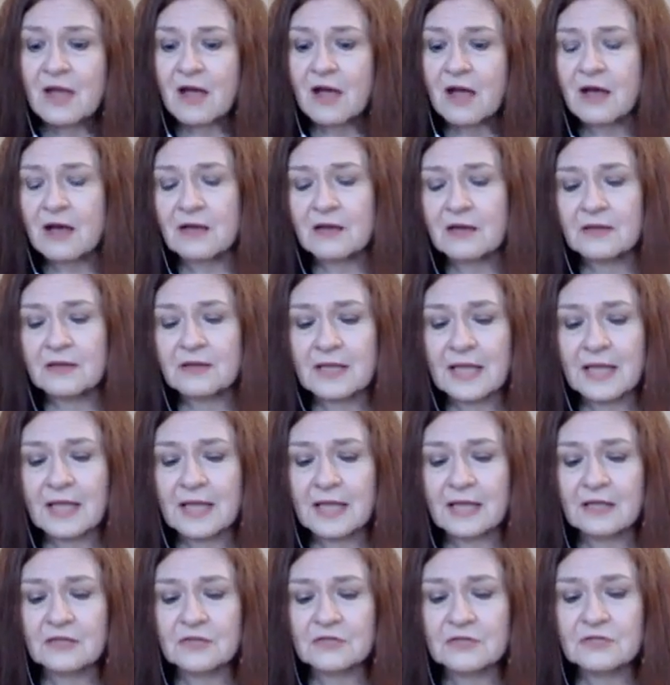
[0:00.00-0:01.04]

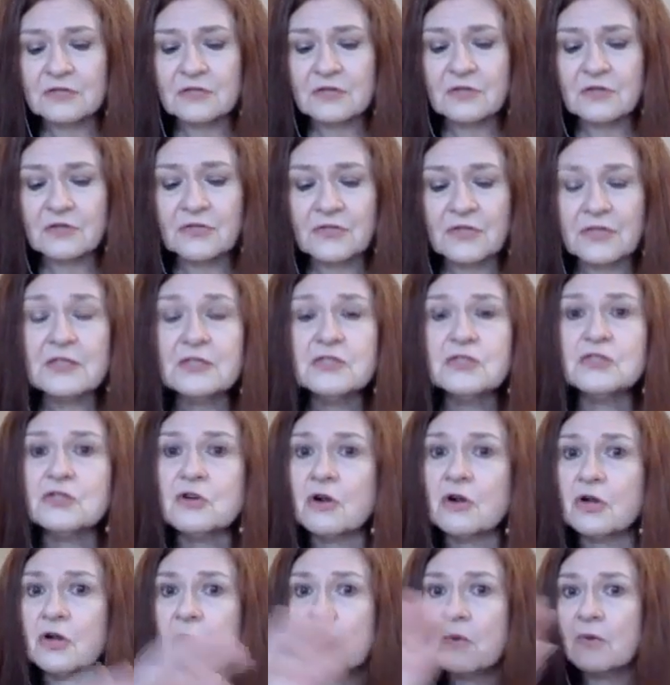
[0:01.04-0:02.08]
And things
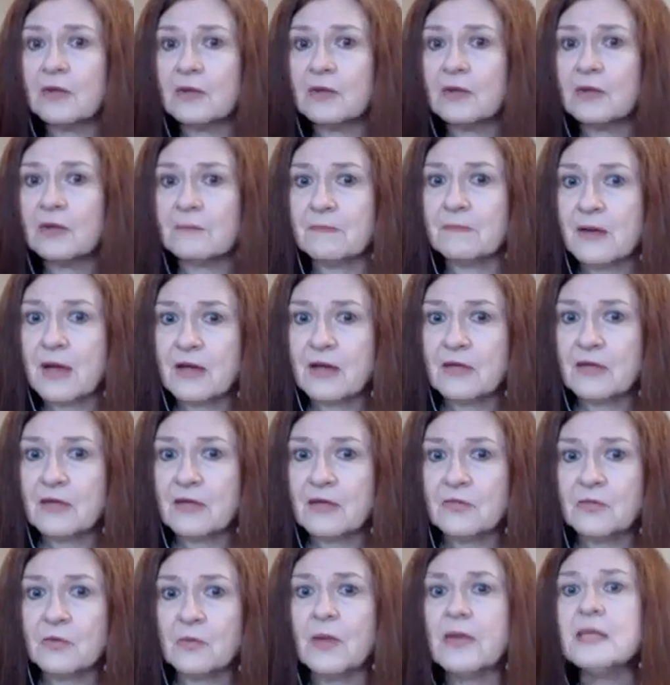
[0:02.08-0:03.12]
start going by
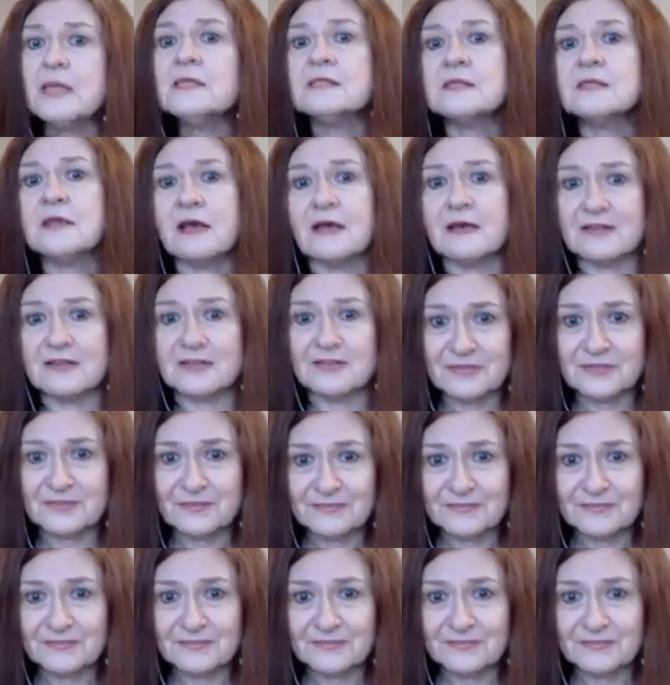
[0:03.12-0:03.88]
the wayside,